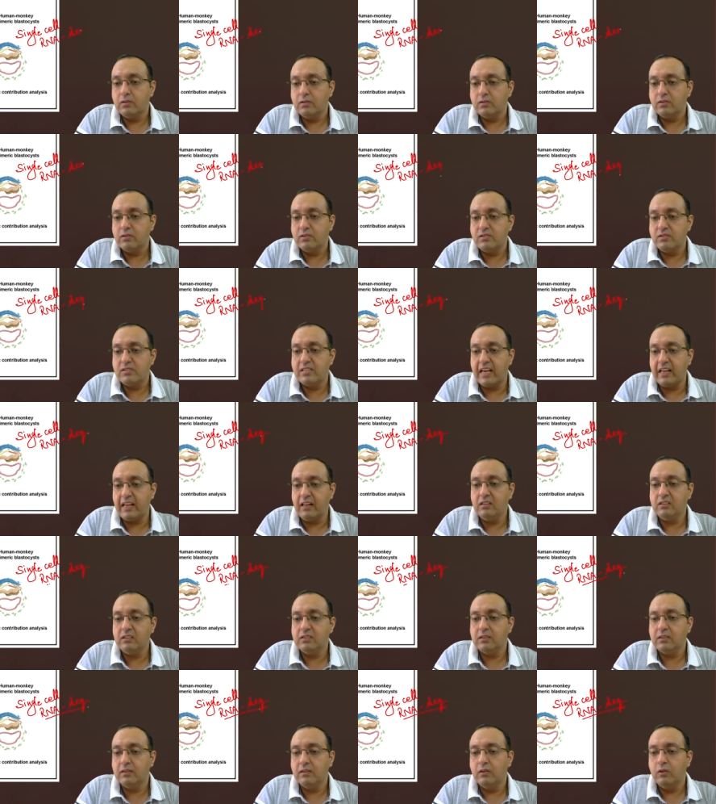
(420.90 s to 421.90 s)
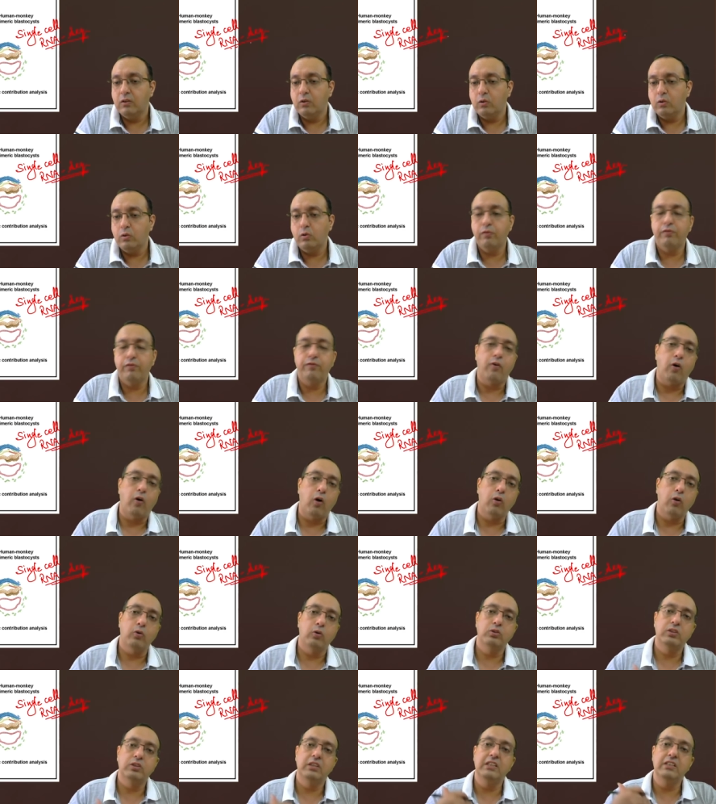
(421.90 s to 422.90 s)
cells to
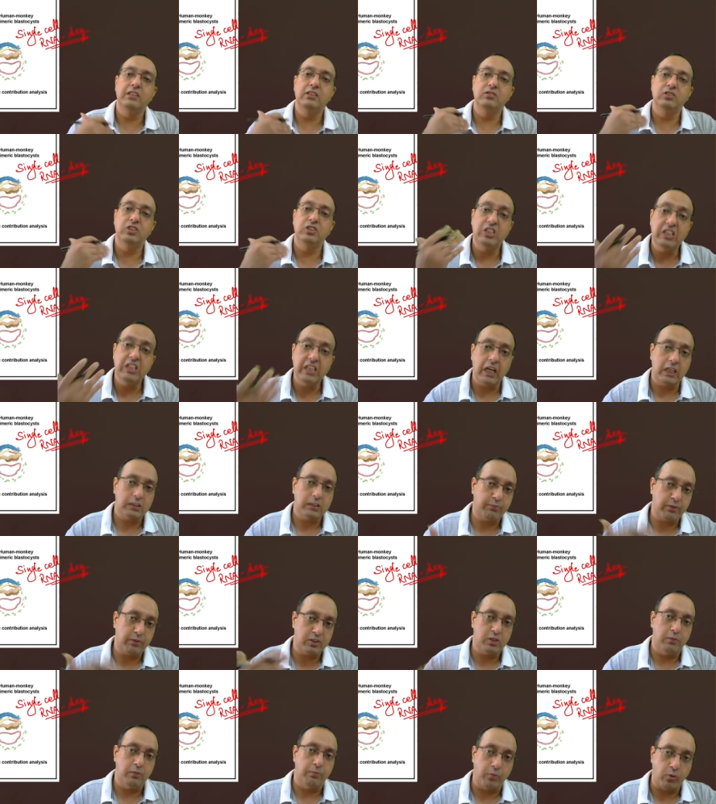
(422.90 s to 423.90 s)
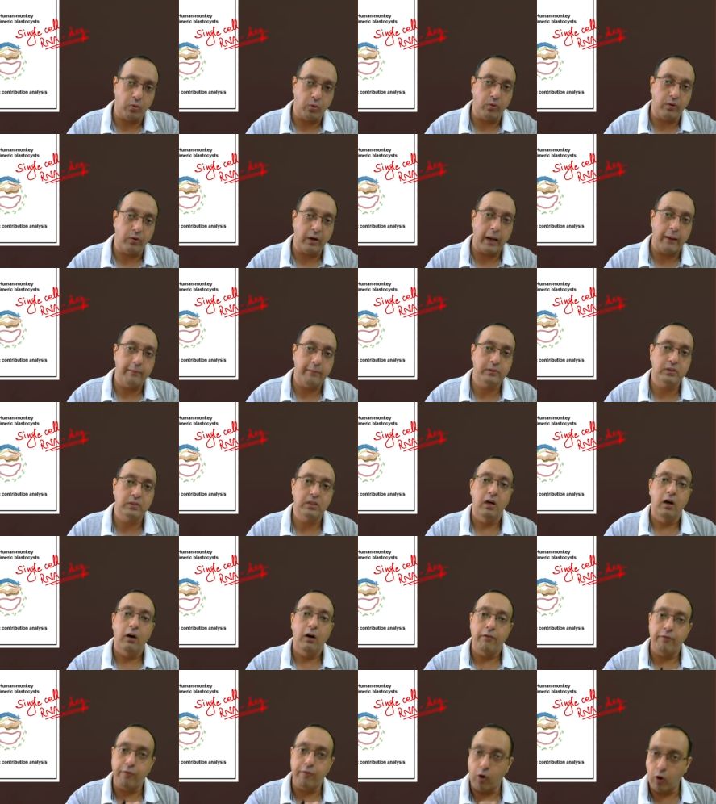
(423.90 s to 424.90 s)
follow the gene expression programs
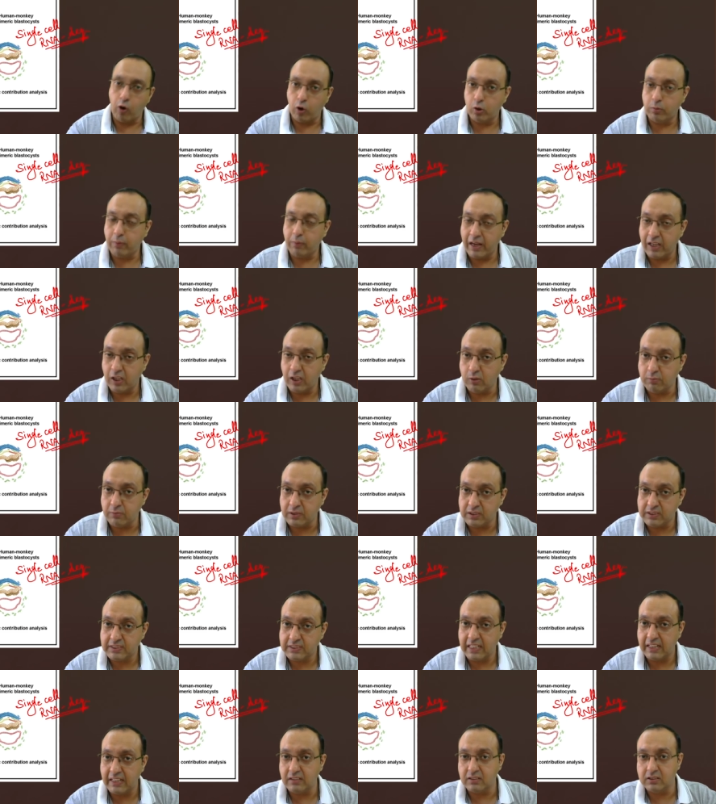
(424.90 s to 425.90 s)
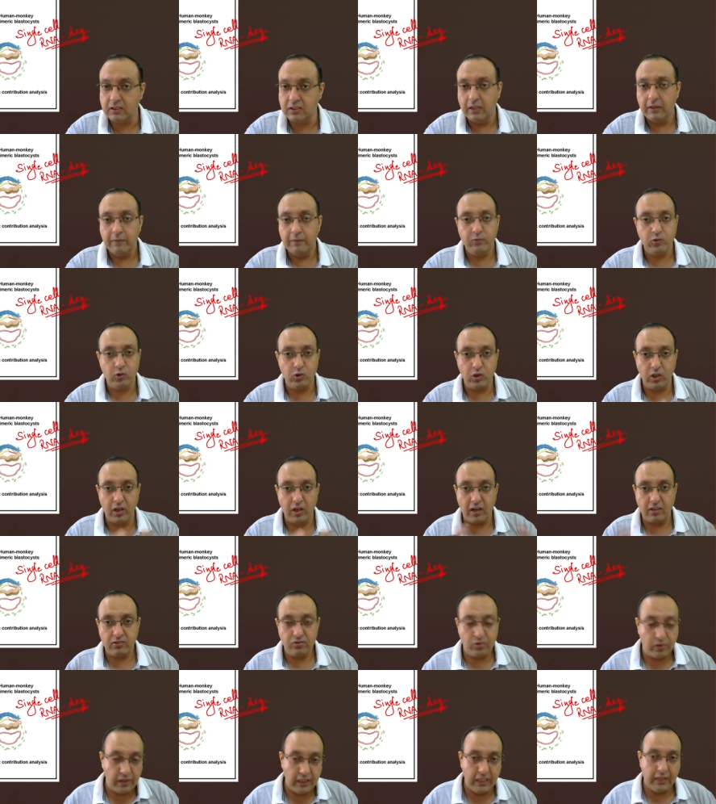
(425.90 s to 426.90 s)
followed by human cells. So there are
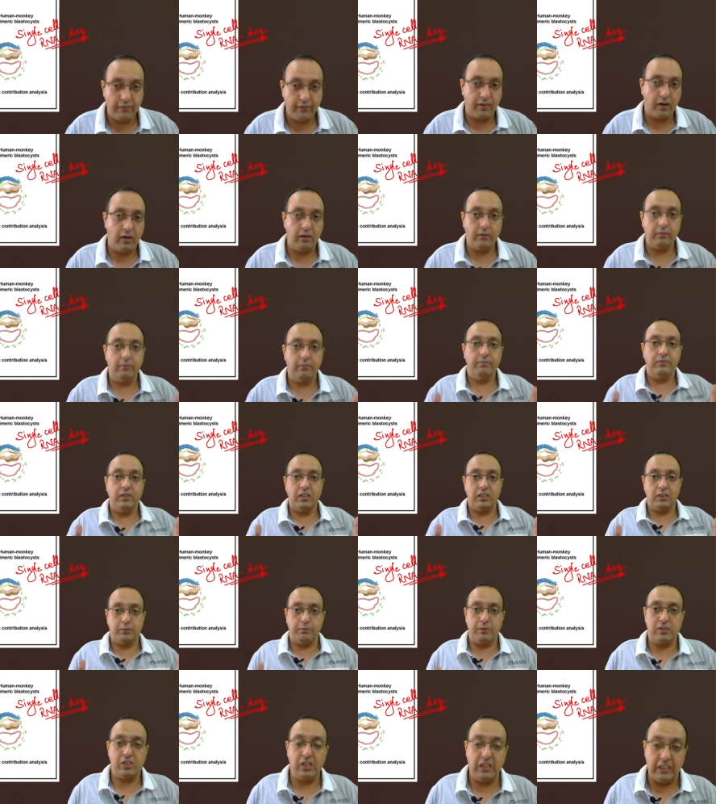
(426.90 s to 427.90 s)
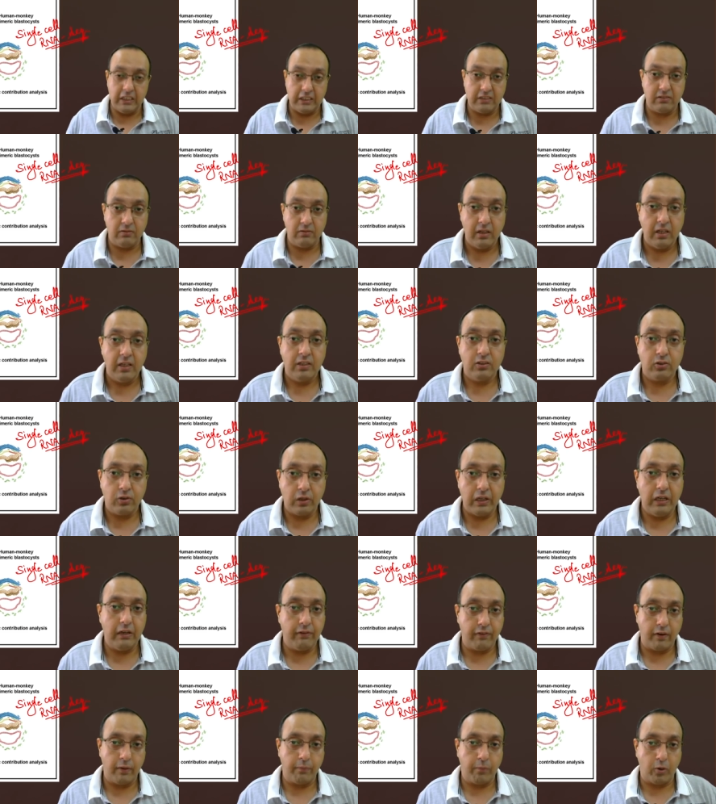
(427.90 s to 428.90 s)
three different
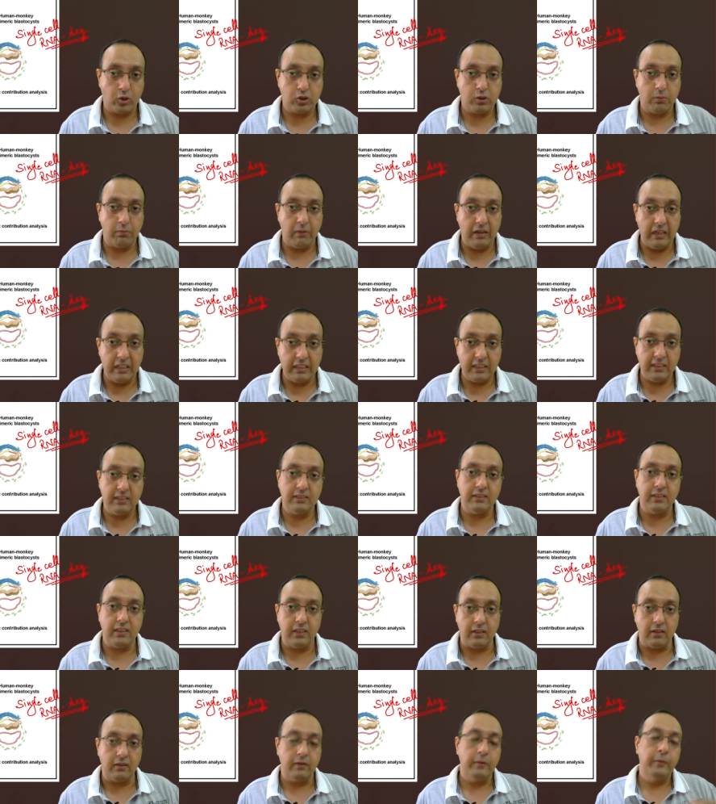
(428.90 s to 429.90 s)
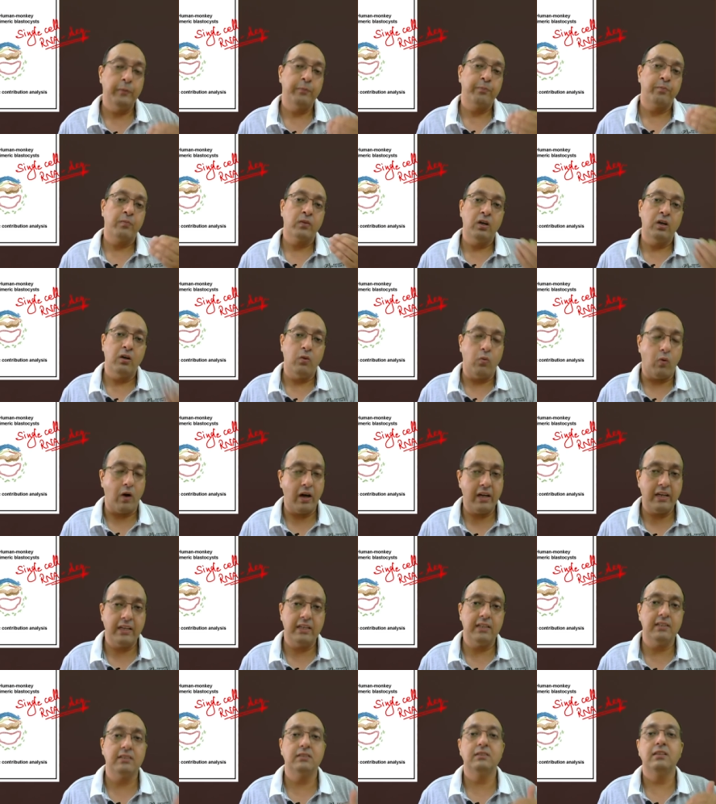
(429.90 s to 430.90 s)
possibilities here. One
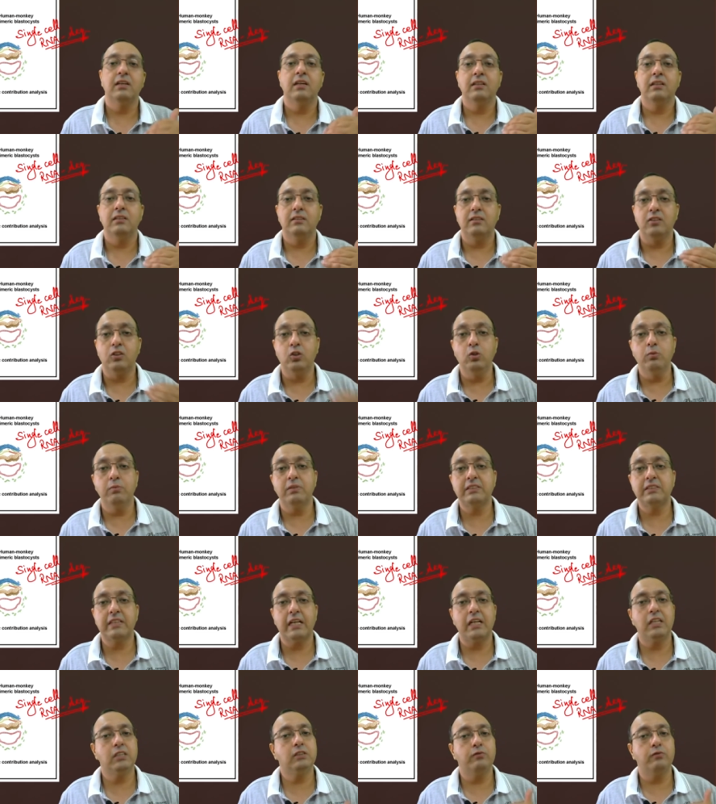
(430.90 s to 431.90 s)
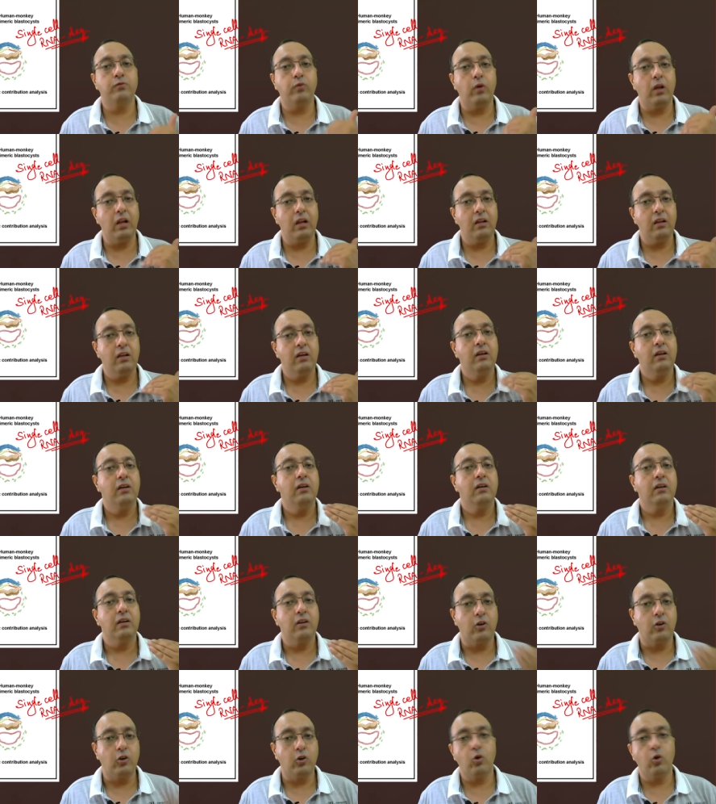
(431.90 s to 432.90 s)
is the human cells will
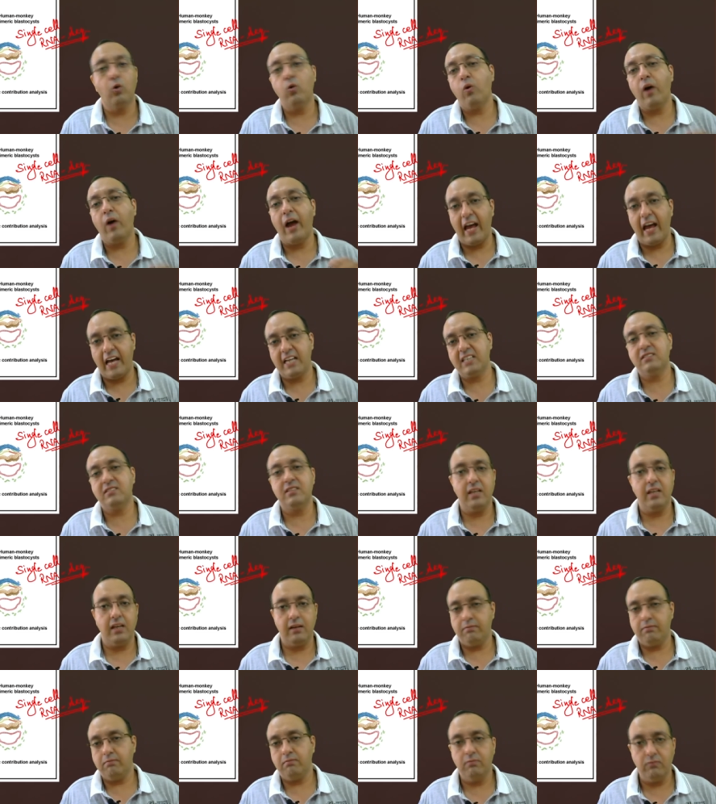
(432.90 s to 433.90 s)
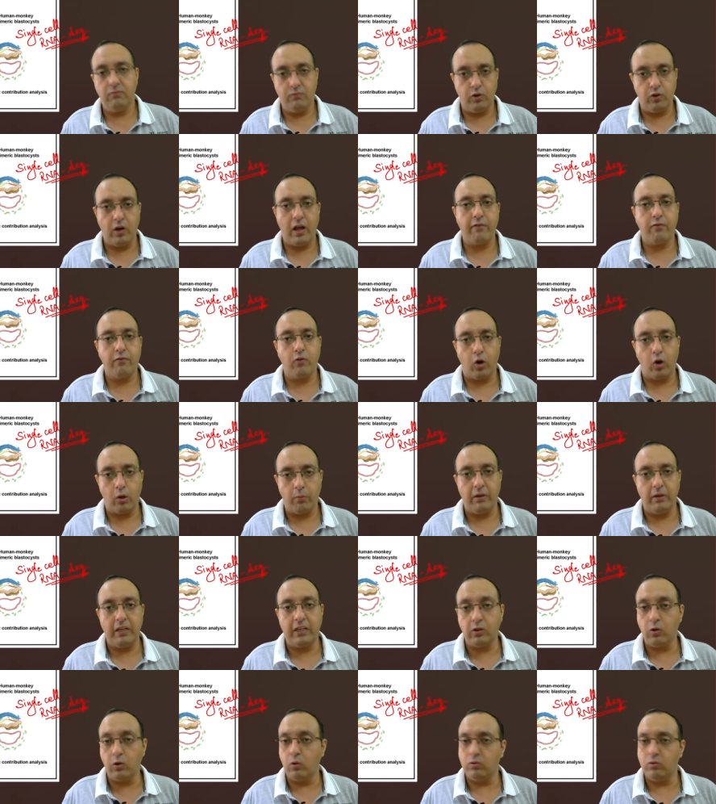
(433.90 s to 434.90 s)
grow as they would have normally
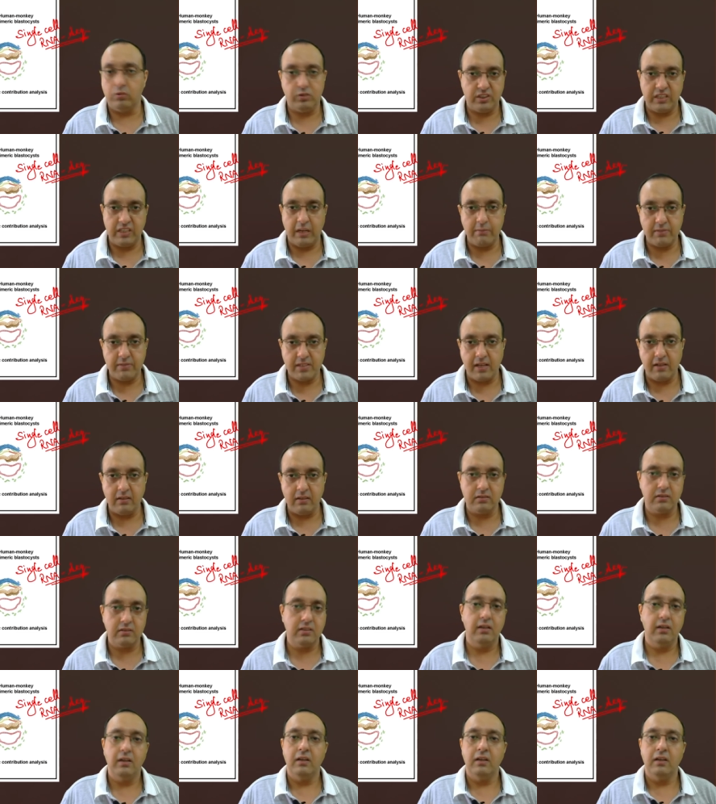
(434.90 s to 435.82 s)
grown, stem cells.